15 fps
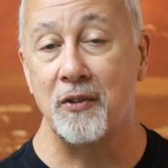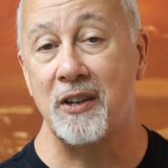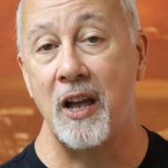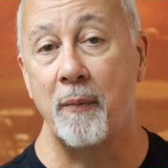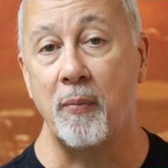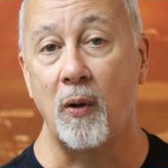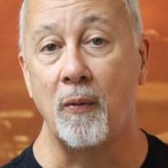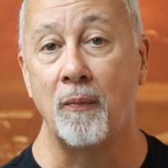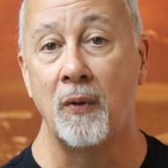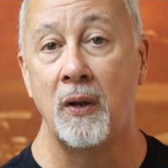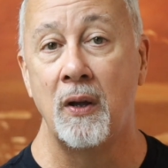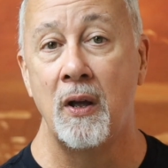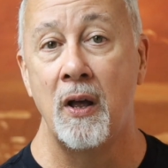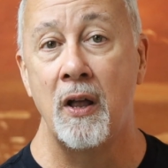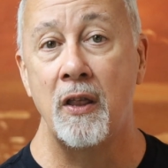example,
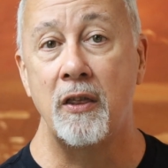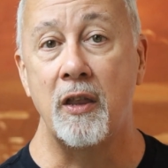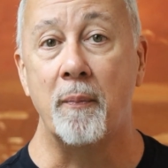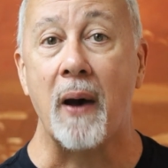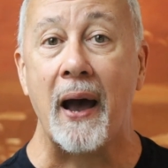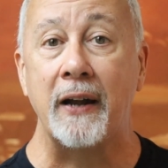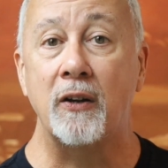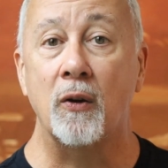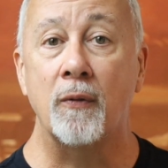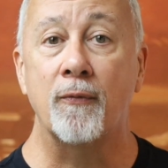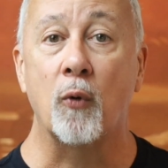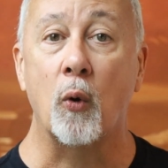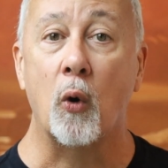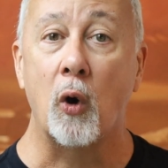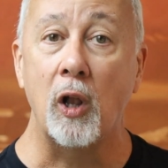the binder
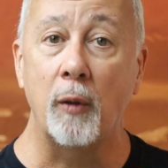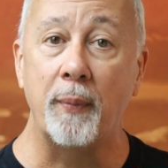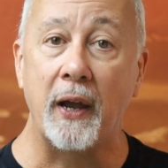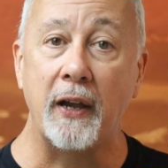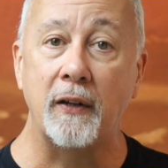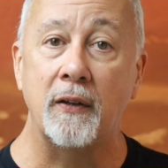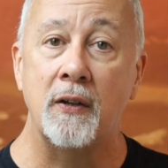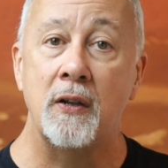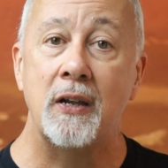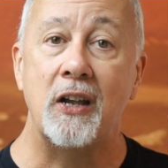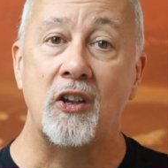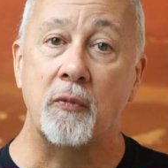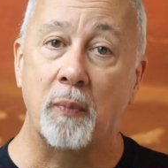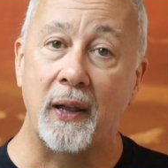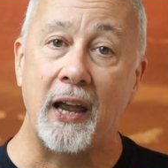for oil paint
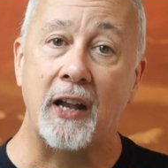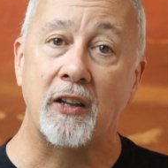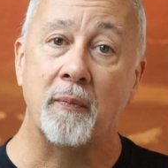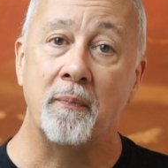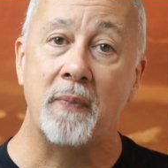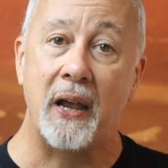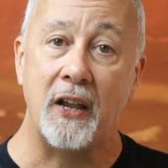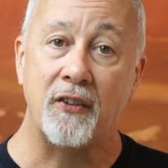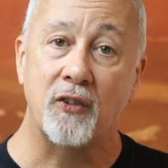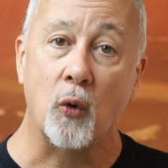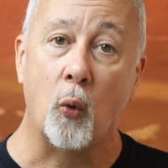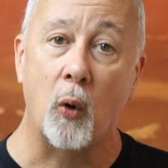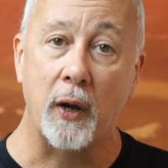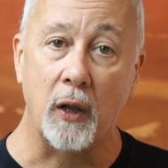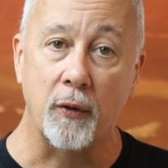is plant-based
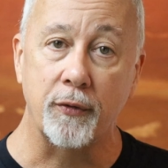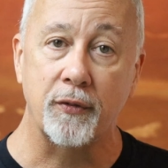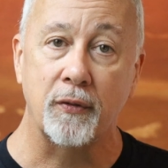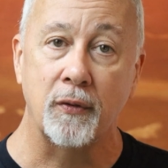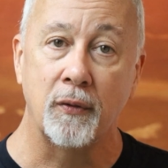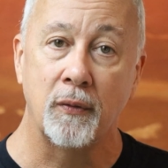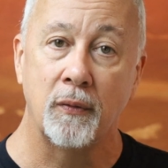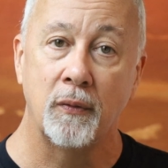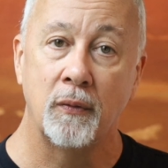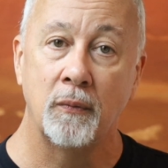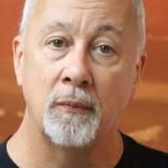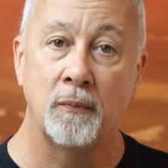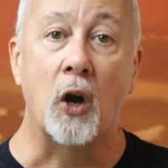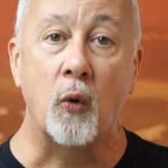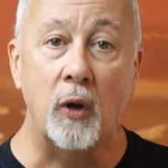oils.
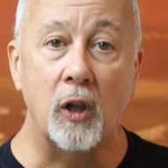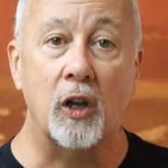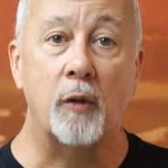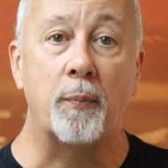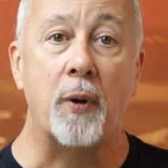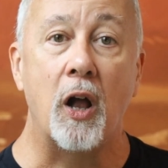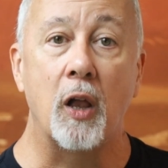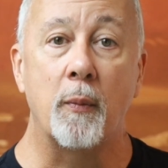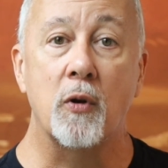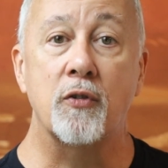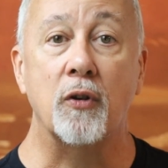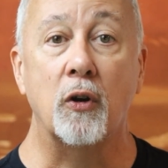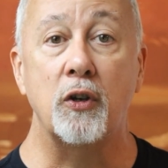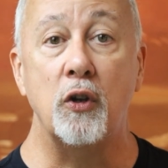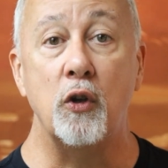Acrylic polymers
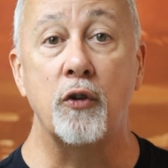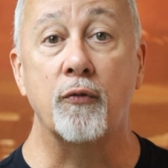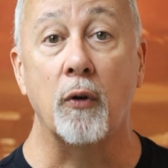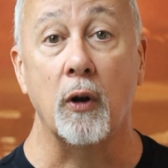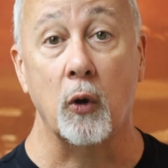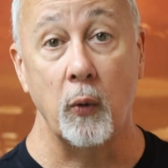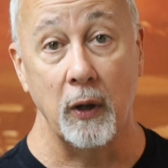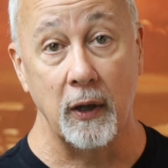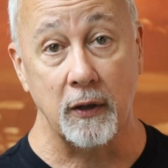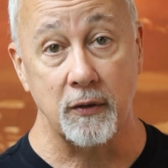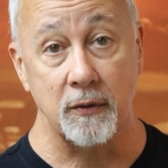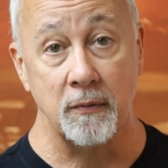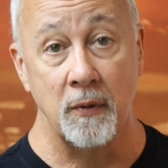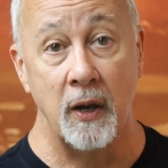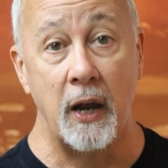are used for
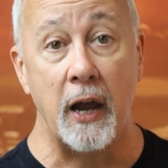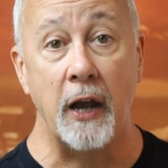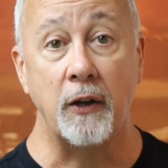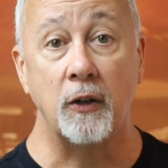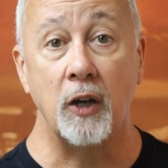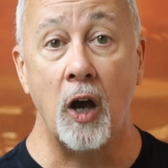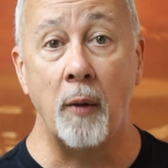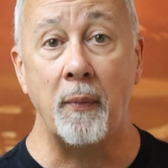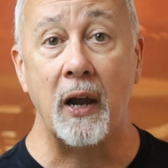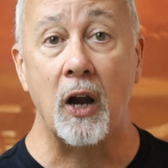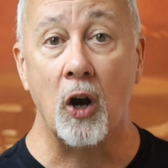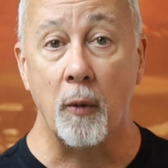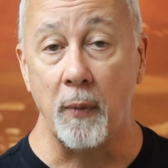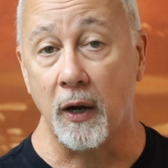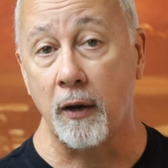acrylics and gum
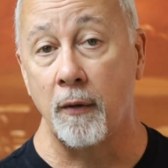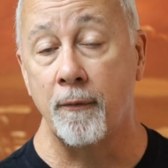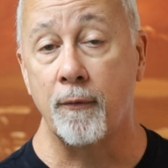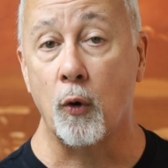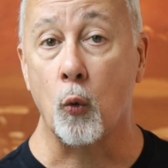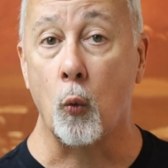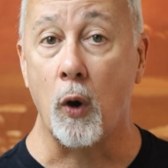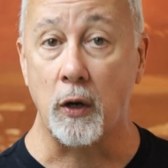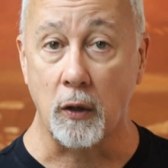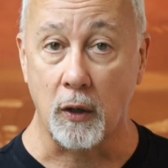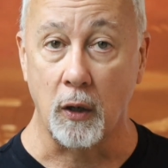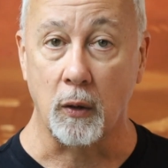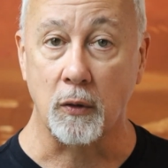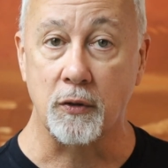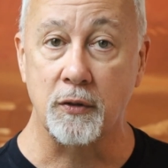arabic for
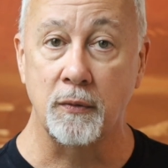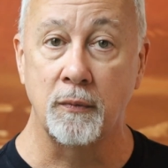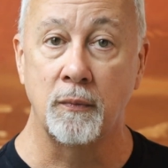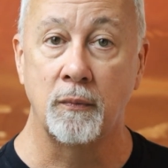watercolors.